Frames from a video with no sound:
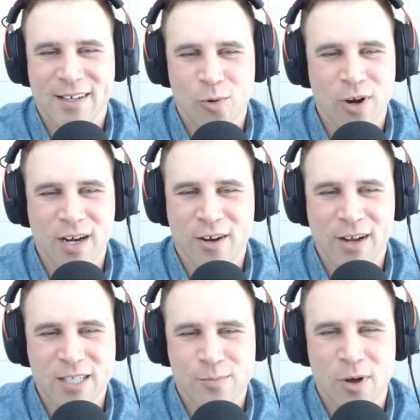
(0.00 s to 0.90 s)
we're in a
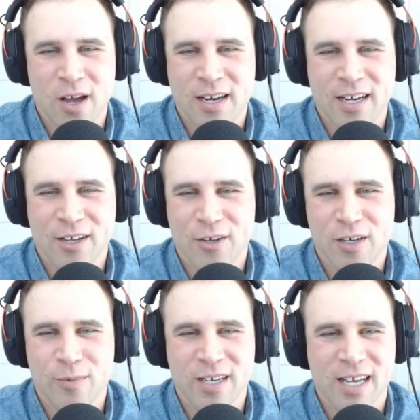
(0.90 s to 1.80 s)
great spot and it
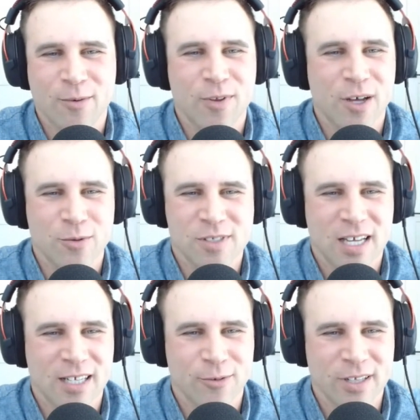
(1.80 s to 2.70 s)
couldn't have been done without
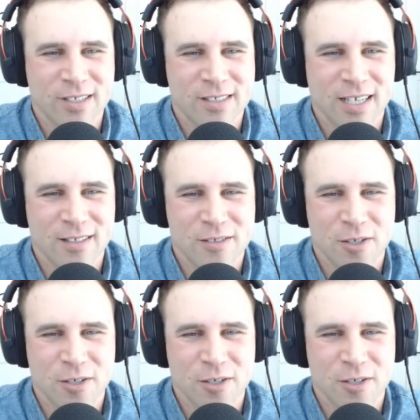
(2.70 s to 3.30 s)
selling real estate.